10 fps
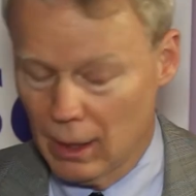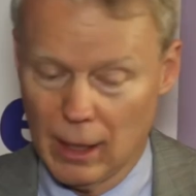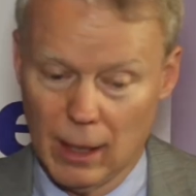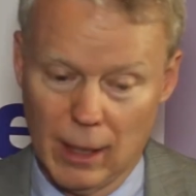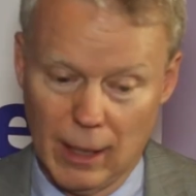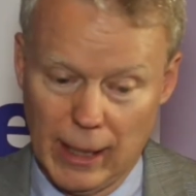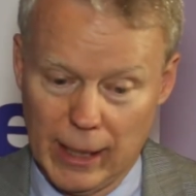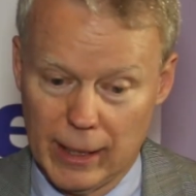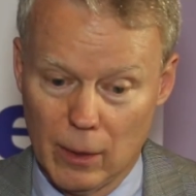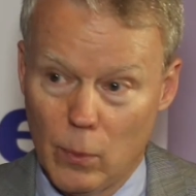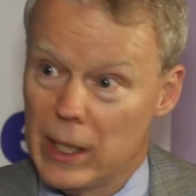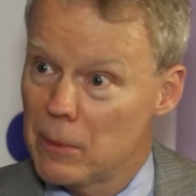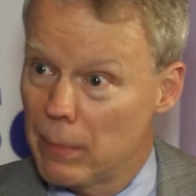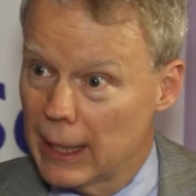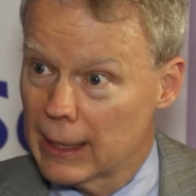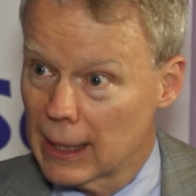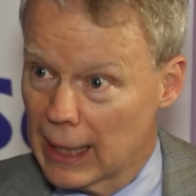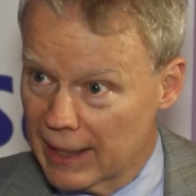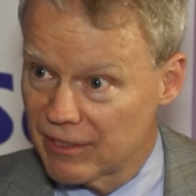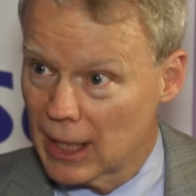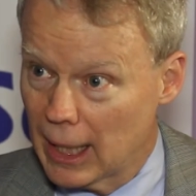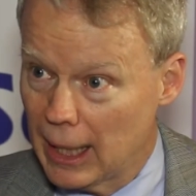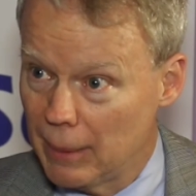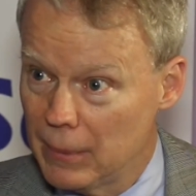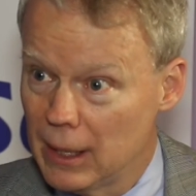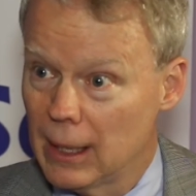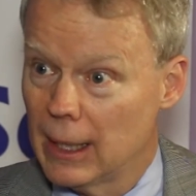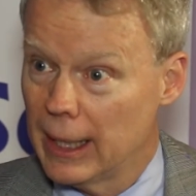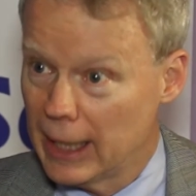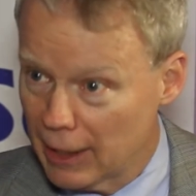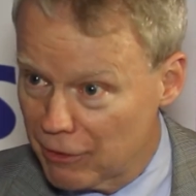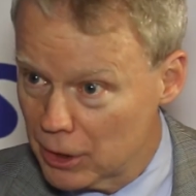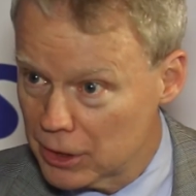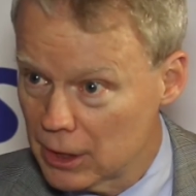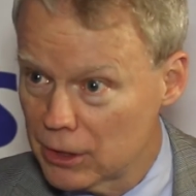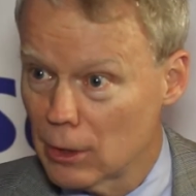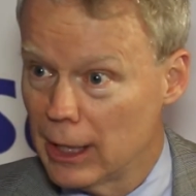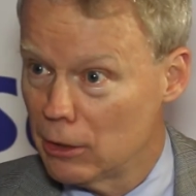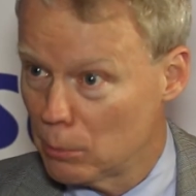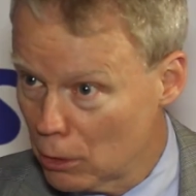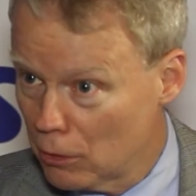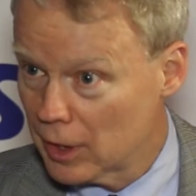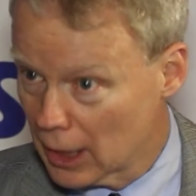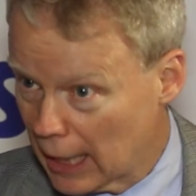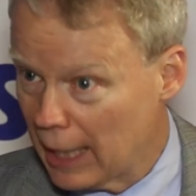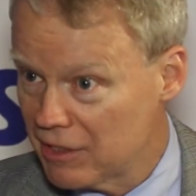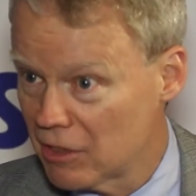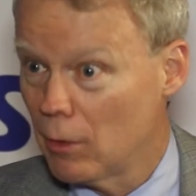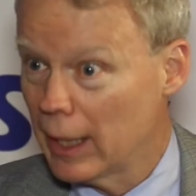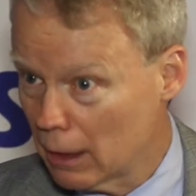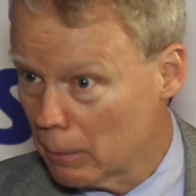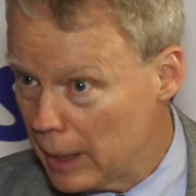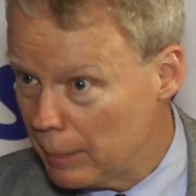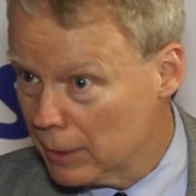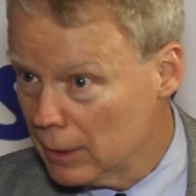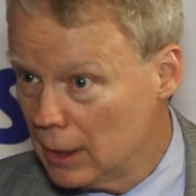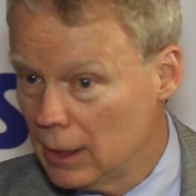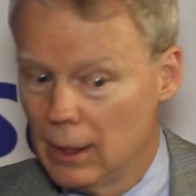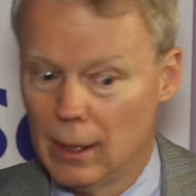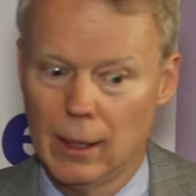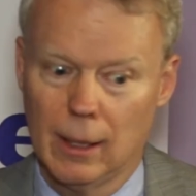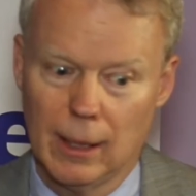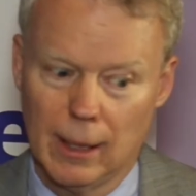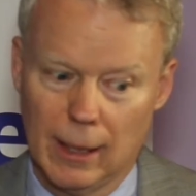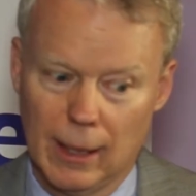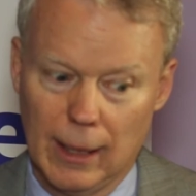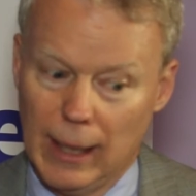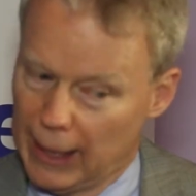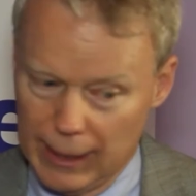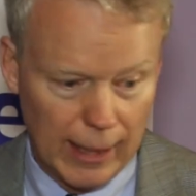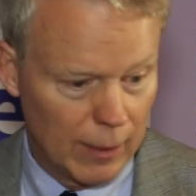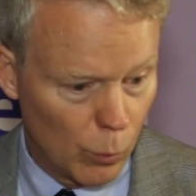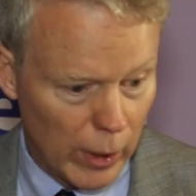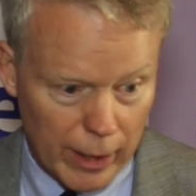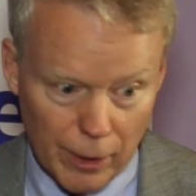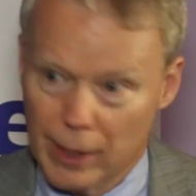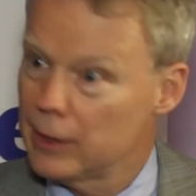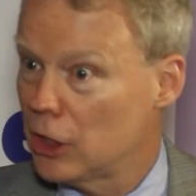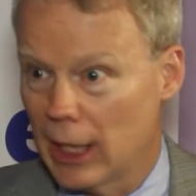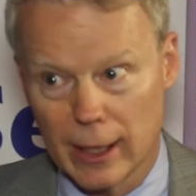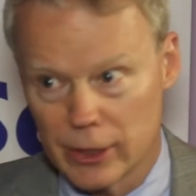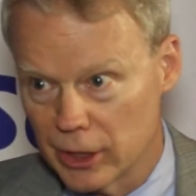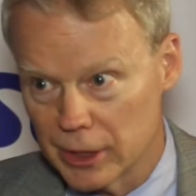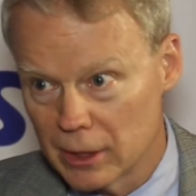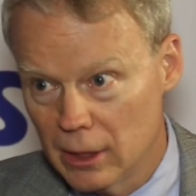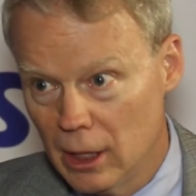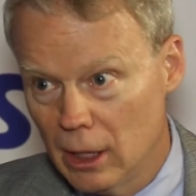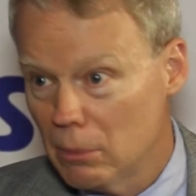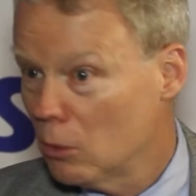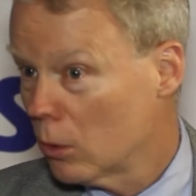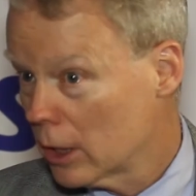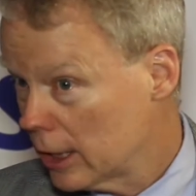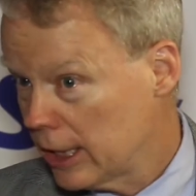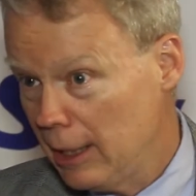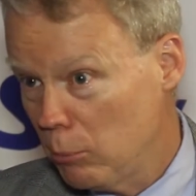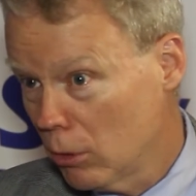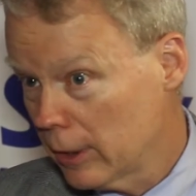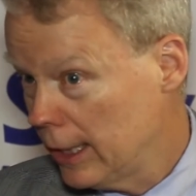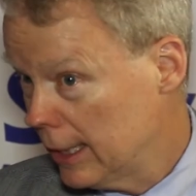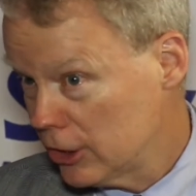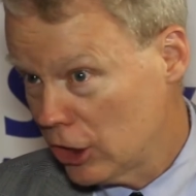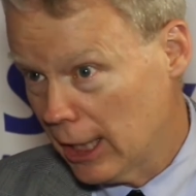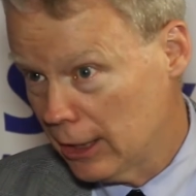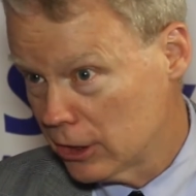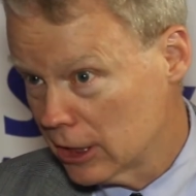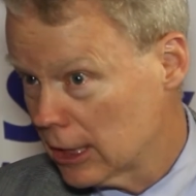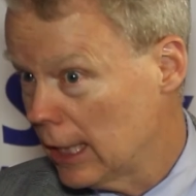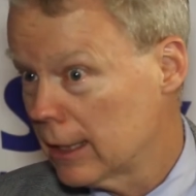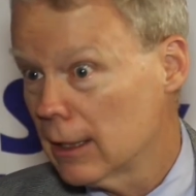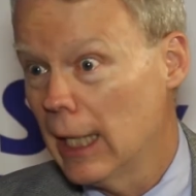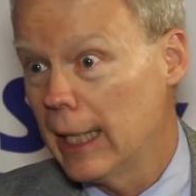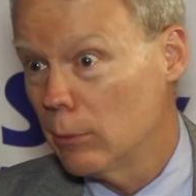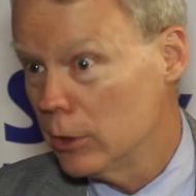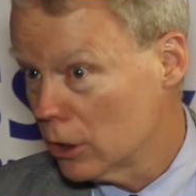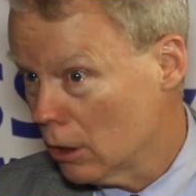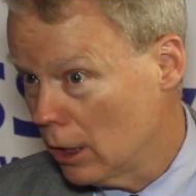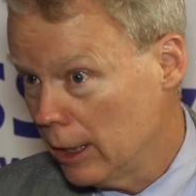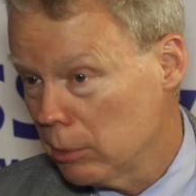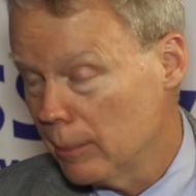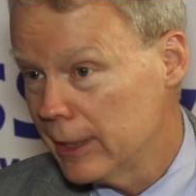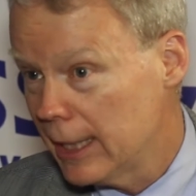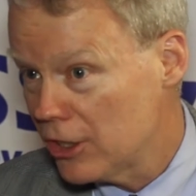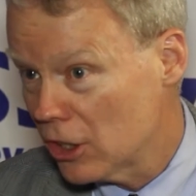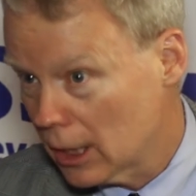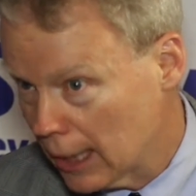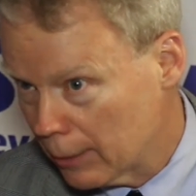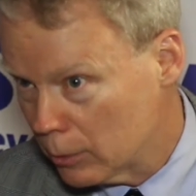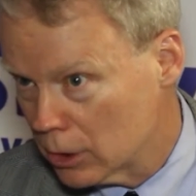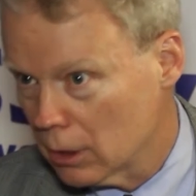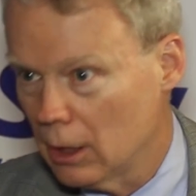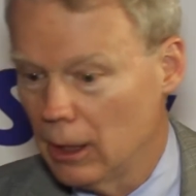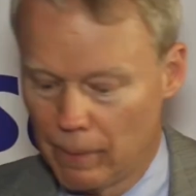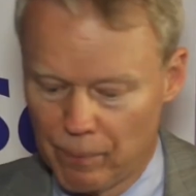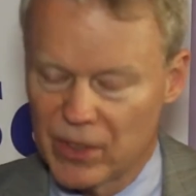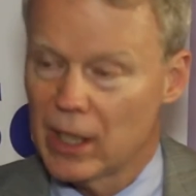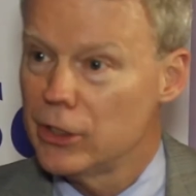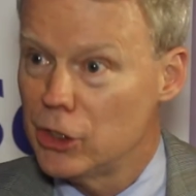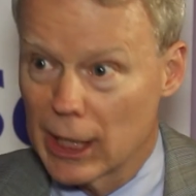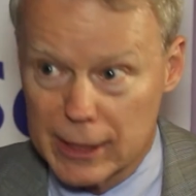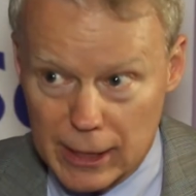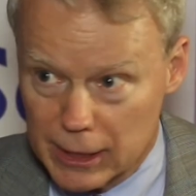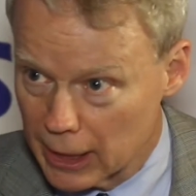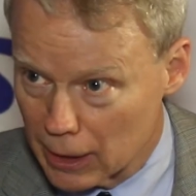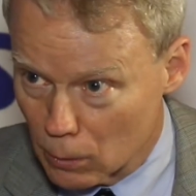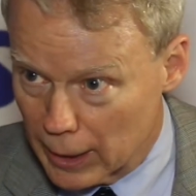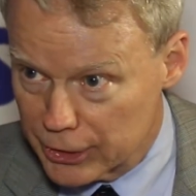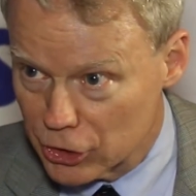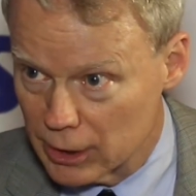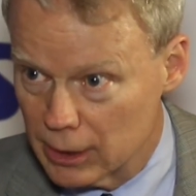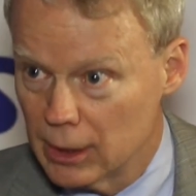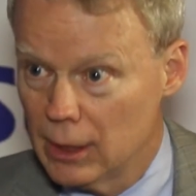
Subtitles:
And that we spend a lot of time and effort trying to improve the lives of regular people. And we know there are challenges. But we're going to keep working on challenges like language law, implementation of language law, justice integration,